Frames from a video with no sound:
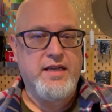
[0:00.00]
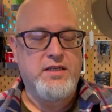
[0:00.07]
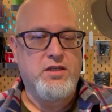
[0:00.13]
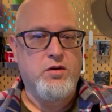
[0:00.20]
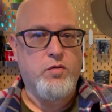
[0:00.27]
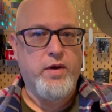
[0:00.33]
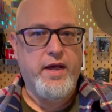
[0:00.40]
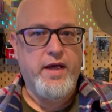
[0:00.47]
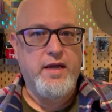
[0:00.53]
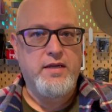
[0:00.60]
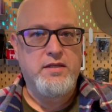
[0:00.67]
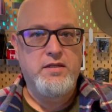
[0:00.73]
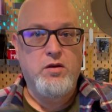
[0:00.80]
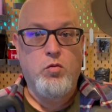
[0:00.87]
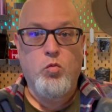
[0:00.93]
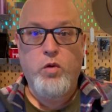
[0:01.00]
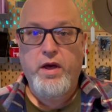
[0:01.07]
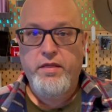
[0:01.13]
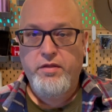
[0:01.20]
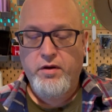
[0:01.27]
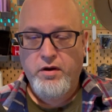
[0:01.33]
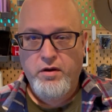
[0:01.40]
SOS,
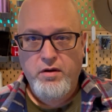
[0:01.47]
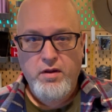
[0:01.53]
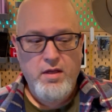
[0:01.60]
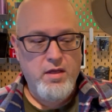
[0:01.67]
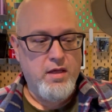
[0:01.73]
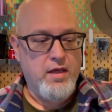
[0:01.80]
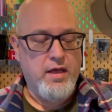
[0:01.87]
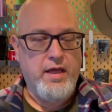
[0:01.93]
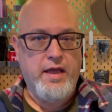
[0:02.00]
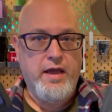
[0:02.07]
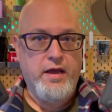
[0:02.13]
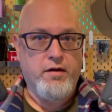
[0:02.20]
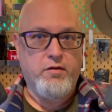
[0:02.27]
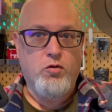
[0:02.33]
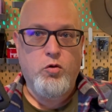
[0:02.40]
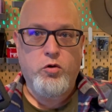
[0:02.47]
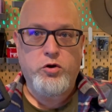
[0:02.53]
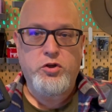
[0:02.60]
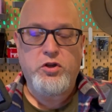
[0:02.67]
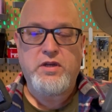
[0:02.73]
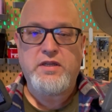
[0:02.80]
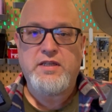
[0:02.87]
weather, and of
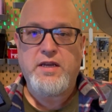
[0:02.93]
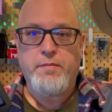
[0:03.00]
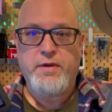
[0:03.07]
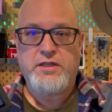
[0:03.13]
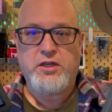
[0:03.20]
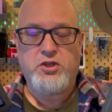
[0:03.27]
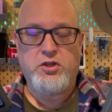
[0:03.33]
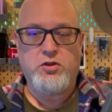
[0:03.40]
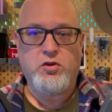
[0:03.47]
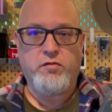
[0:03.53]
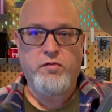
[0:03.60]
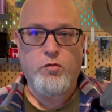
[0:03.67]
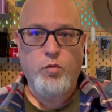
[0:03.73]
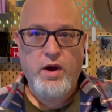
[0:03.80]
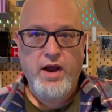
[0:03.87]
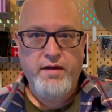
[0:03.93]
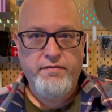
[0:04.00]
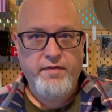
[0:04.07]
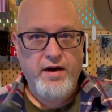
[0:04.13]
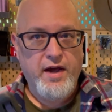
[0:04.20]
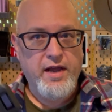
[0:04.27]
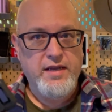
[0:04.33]
course you can send messages over
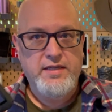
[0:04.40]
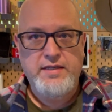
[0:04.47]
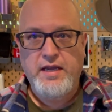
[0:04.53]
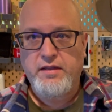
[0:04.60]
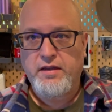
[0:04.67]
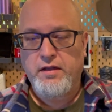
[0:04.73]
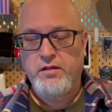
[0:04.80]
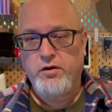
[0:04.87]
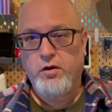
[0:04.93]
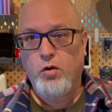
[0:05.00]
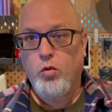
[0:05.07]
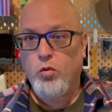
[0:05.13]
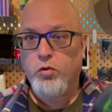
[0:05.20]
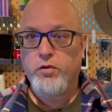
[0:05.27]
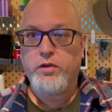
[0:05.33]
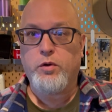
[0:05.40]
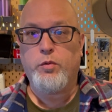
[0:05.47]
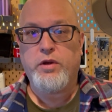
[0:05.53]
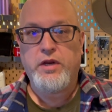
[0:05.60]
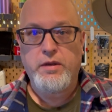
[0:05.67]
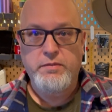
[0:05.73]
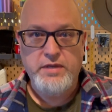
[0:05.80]
Wi-Fi, cellular, or the
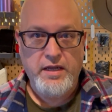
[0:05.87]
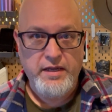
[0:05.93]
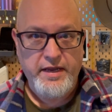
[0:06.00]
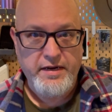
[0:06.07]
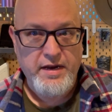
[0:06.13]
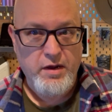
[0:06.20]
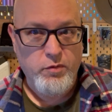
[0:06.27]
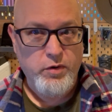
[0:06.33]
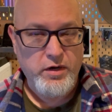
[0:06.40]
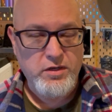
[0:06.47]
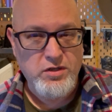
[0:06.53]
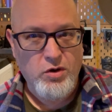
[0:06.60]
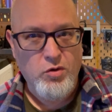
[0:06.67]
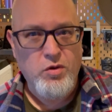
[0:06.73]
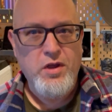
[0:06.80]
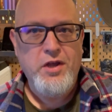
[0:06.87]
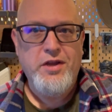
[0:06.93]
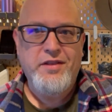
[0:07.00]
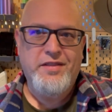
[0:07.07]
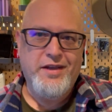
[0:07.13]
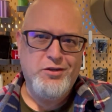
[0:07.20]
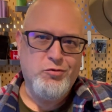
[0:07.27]
Iridium satellite network. So
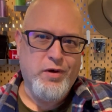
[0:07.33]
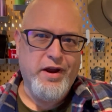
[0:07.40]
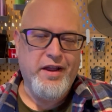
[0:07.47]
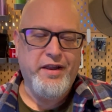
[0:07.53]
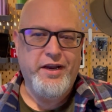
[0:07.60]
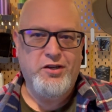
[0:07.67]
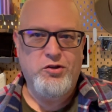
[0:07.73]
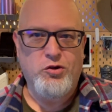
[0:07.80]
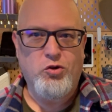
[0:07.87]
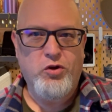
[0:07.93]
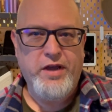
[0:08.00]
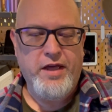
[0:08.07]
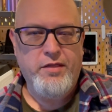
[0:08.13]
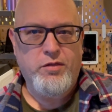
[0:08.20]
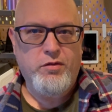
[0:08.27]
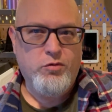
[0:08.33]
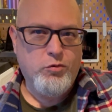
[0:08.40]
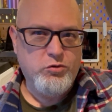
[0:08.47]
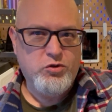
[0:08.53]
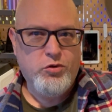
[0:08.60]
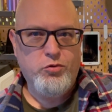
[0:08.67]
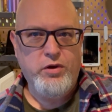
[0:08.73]
that's why I like to look at
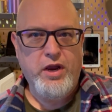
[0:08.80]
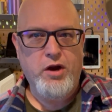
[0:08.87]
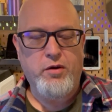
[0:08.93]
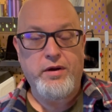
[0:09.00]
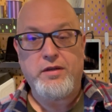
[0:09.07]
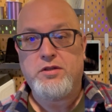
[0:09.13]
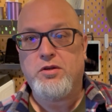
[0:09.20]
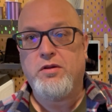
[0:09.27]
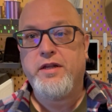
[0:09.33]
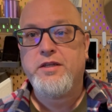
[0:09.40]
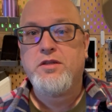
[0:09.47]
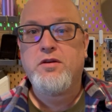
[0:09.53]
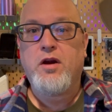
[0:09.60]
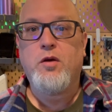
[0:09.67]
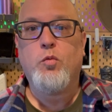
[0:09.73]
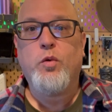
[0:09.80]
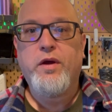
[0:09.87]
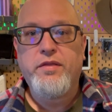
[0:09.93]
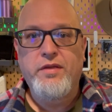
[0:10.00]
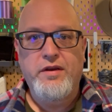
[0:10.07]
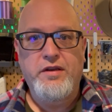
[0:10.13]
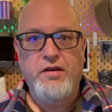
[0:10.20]
those three areas. So let's start
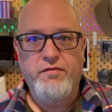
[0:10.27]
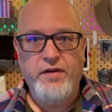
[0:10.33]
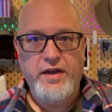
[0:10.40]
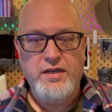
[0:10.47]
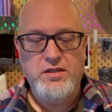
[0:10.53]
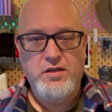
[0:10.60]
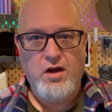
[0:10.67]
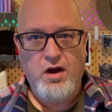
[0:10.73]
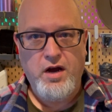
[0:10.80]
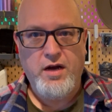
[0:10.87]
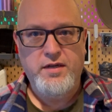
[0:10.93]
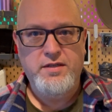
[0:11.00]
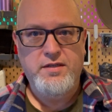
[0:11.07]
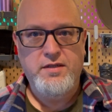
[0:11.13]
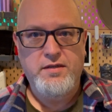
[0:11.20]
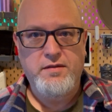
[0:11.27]
with device cost.